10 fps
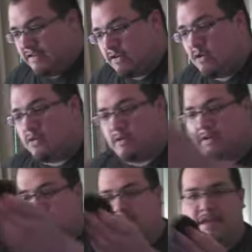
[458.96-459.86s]
What else?
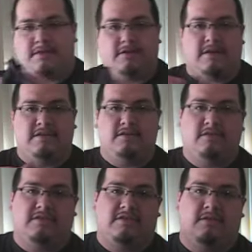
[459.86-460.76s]
Oh, the leather
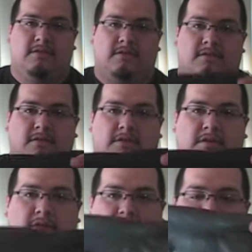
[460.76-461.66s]
I used
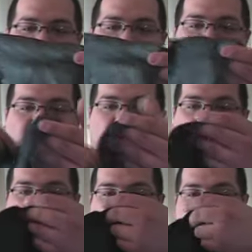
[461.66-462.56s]
came
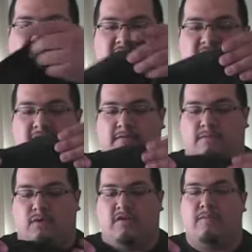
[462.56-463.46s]
from
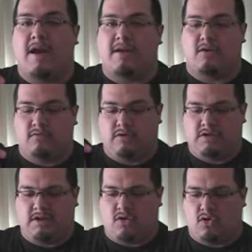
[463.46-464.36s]
pieces of one of
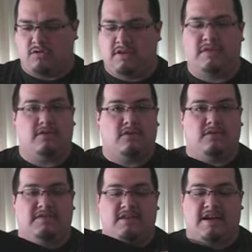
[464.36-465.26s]
my really old
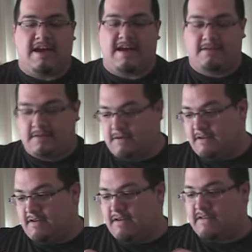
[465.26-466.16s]
leather coats that I
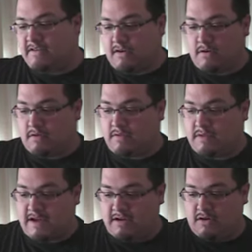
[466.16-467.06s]
had.
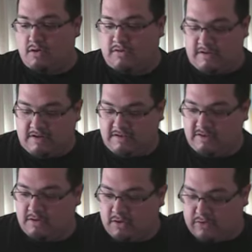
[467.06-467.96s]
So that
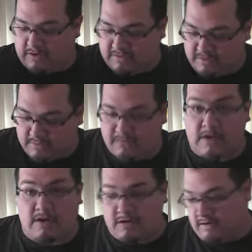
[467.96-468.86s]
coat is still going
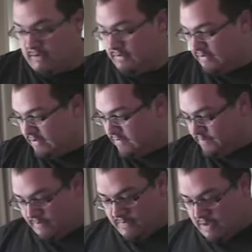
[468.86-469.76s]
to very good
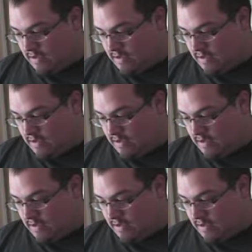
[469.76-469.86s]
use.